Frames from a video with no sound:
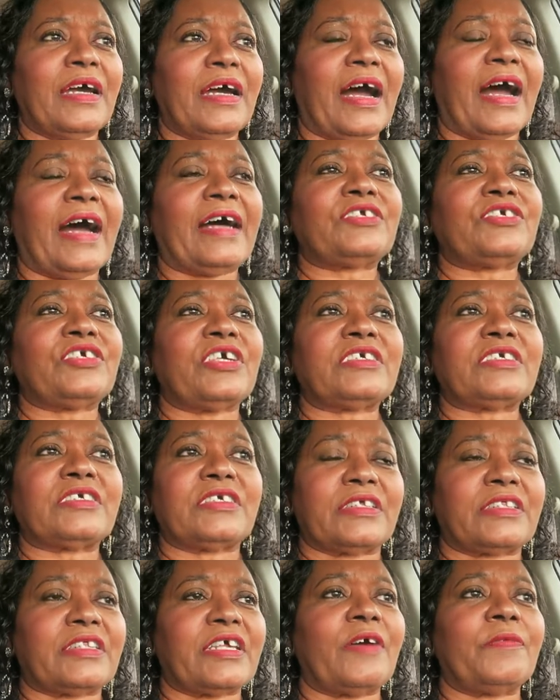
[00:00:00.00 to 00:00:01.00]
I just
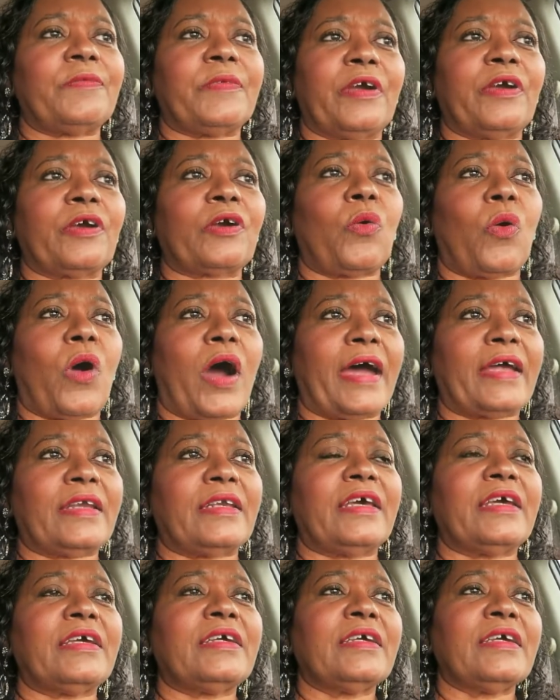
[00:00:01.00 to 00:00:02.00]
sit there very
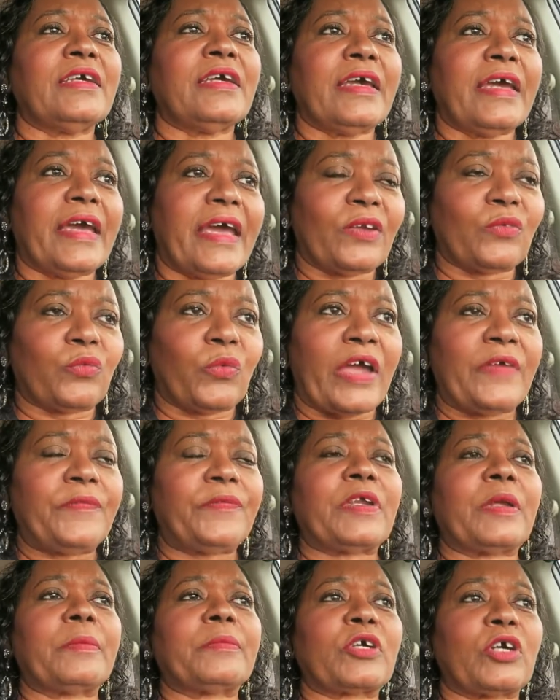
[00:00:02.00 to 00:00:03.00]
quietly and wait
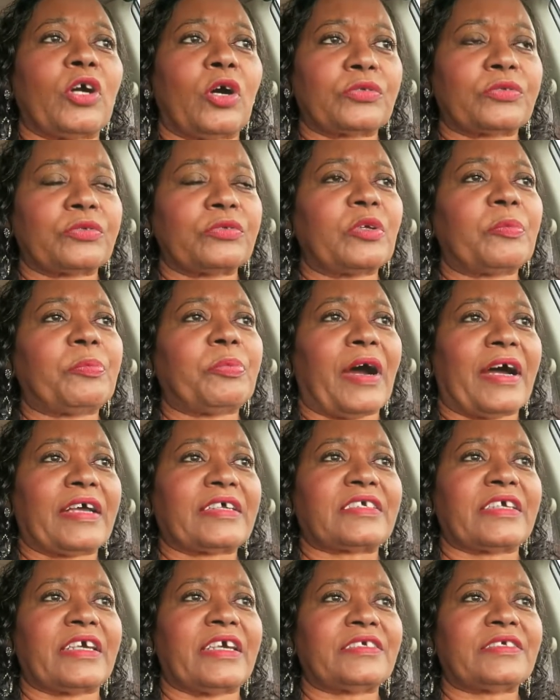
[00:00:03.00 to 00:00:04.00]
for them to go through the
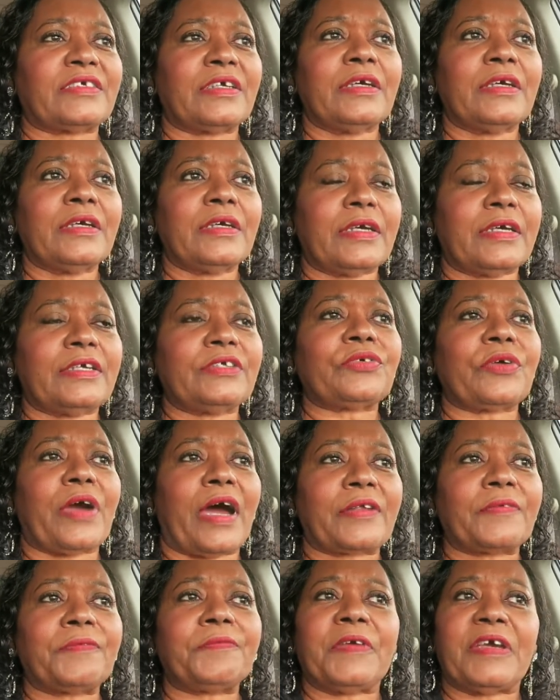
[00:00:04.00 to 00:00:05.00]
process and
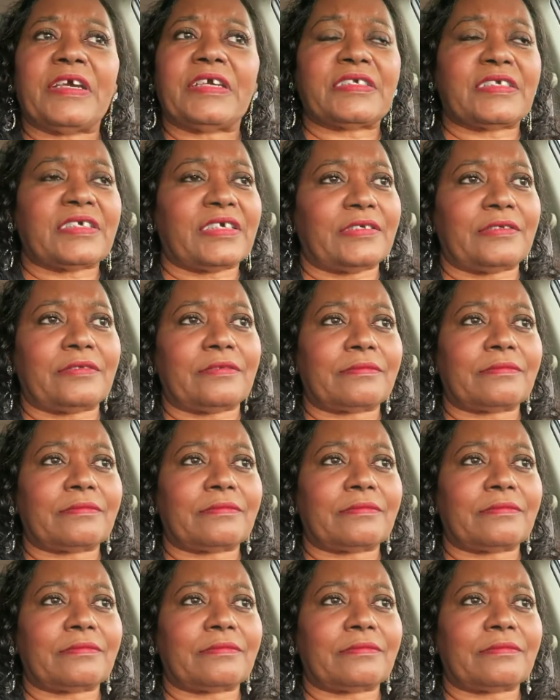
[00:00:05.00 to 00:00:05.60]
try to fix it.